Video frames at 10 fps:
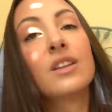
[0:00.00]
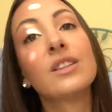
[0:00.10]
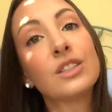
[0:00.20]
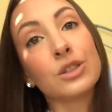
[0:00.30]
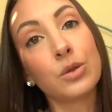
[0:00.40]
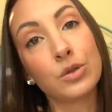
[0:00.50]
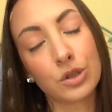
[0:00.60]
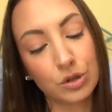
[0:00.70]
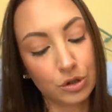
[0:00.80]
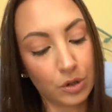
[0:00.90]
this goes
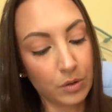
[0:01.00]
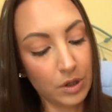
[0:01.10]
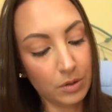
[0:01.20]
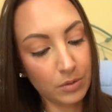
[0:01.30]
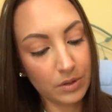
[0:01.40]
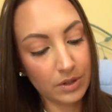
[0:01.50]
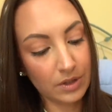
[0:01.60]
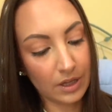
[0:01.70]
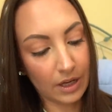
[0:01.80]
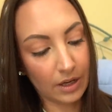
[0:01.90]
to show you
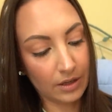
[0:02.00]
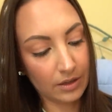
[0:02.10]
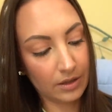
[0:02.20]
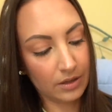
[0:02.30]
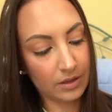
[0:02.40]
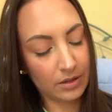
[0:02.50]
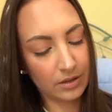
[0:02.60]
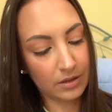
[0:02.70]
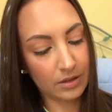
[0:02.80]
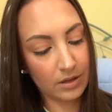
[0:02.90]
that.
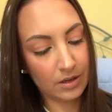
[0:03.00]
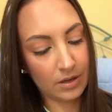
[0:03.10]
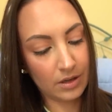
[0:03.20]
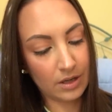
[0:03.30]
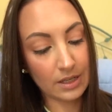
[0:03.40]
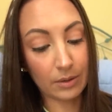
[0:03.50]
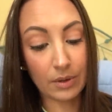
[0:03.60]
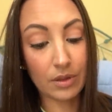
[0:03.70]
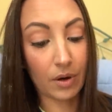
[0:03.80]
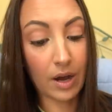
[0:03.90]
Now,
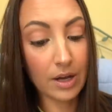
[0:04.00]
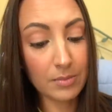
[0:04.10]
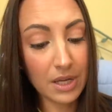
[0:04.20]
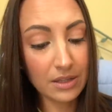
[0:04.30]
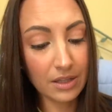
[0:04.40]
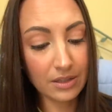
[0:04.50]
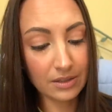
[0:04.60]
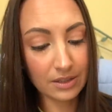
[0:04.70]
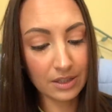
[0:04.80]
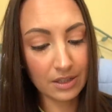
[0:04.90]
either I made
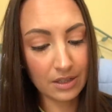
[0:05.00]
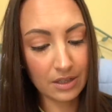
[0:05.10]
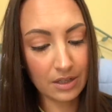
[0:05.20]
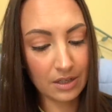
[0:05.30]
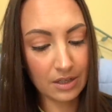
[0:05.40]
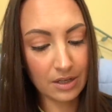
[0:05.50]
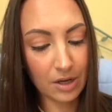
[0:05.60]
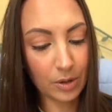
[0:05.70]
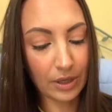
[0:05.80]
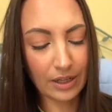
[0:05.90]
this.
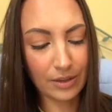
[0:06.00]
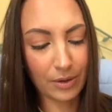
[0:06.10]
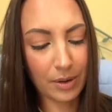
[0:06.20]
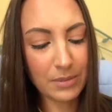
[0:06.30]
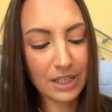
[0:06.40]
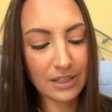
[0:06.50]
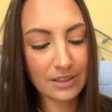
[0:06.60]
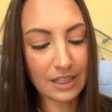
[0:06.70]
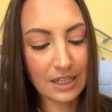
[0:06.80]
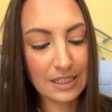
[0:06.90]
Okay, no, I'm gonna guess
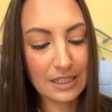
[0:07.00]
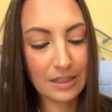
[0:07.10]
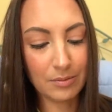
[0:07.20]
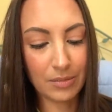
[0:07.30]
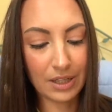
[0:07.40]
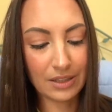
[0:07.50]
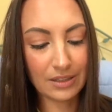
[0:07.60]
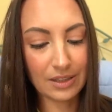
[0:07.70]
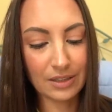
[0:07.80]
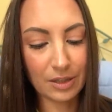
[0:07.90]
that I didn't make this,
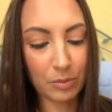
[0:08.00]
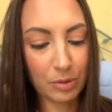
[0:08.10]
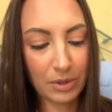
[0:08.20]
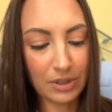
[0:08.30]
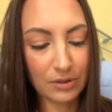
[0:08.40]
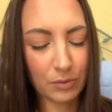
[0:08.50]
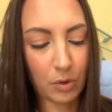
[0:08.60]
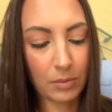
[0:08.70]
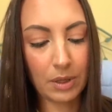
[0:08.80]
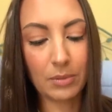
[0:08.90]
that someone made this for
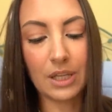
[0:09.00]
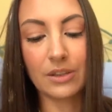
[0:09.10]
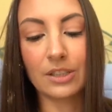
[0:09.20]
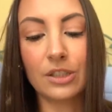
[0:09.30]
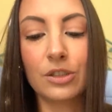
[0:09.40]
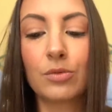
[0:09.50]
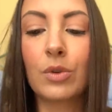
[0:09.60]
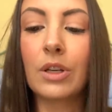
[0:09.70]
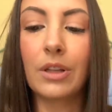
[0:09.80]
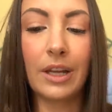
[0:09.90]
me because I just
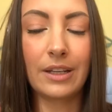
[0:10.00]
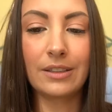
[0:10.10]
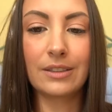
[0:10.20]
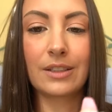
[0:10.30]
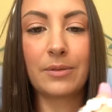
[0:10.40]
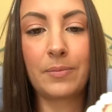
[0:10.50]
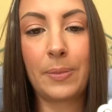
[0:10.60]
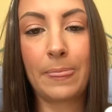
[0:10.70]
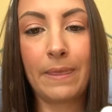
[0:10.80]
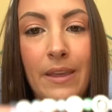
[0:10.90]
realized
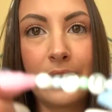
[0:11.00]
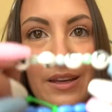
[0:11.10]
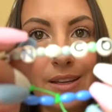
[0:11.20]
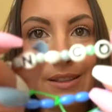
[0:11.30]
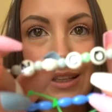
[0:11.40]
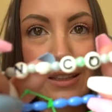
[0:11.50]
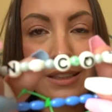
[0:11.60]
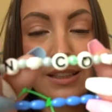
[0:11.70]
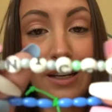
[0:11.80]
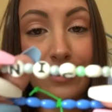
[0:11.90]
that this
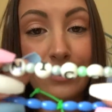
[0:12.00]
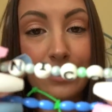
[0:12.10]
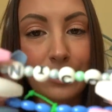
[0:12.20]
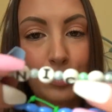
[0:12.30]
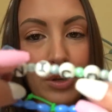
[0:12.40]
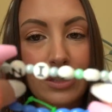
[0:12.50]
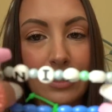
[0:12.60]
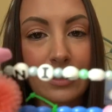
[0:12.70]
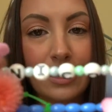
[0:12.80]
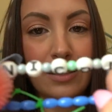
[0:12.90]
neck, this
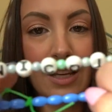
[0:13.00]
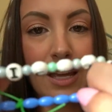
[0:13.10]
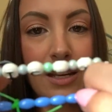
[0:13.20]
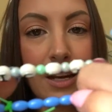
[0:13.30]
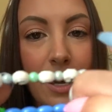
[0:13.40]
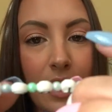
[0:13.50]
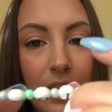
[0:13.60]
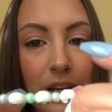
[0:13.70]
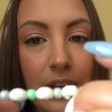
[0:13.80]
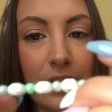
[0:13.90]
bracelet says N
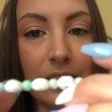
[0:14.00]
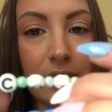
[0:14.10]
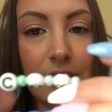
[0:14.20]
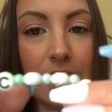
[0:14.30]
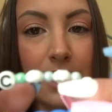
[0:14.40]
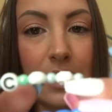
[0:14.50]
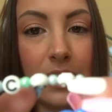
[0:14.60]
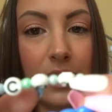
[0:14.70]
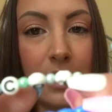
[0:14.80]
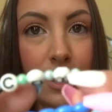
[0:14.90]
I C
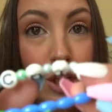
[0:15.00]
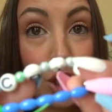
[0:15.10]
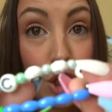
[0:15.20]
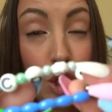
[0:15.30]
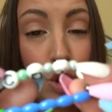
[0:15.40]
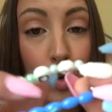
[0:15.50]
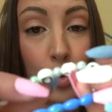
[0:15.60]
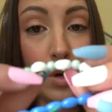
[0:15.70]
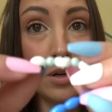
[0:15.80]
Q